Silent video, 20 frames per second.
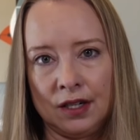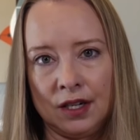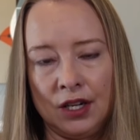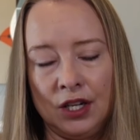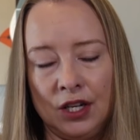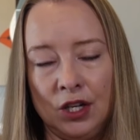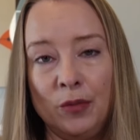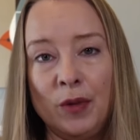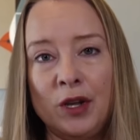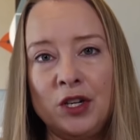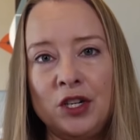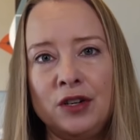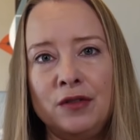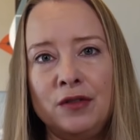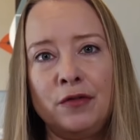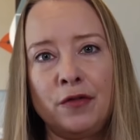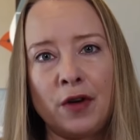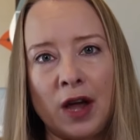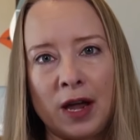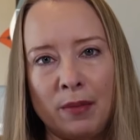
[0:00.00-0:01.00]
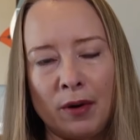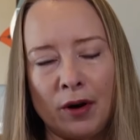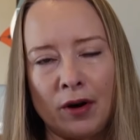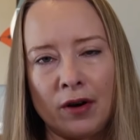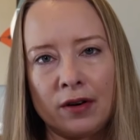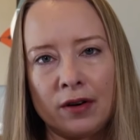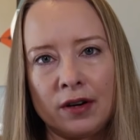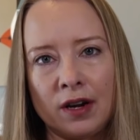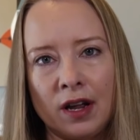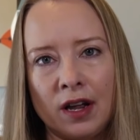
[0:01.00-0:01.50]
You mentioned
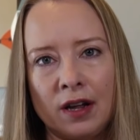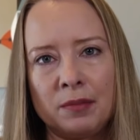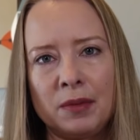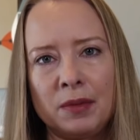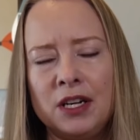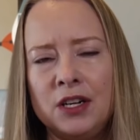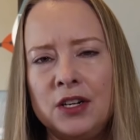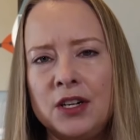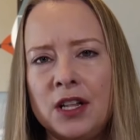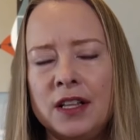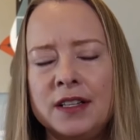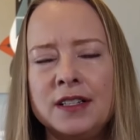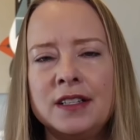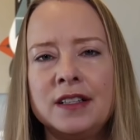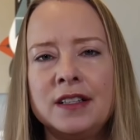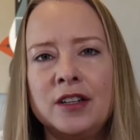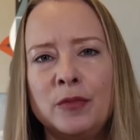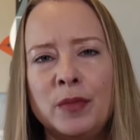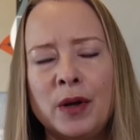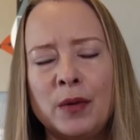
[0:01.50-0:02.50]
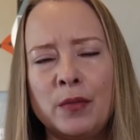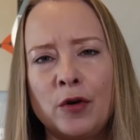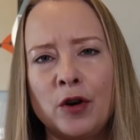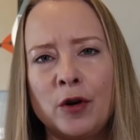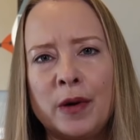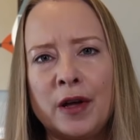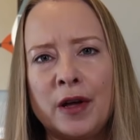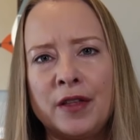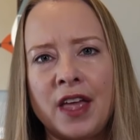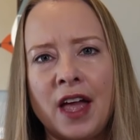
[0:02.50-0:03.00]
fiber. Can you tell us a little bit more
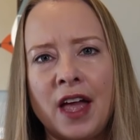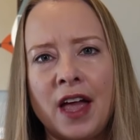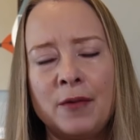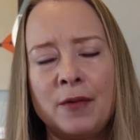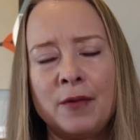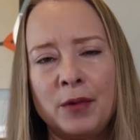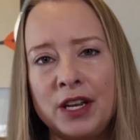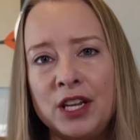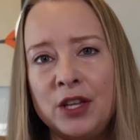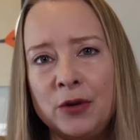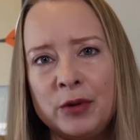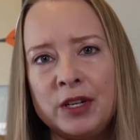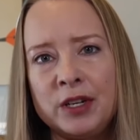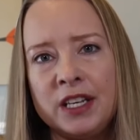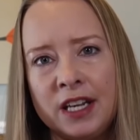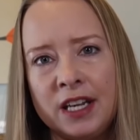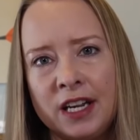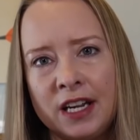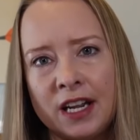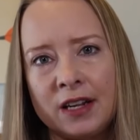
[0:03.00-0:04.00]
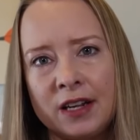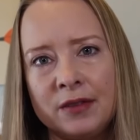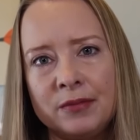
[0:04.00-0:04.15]
about that and when you would need it?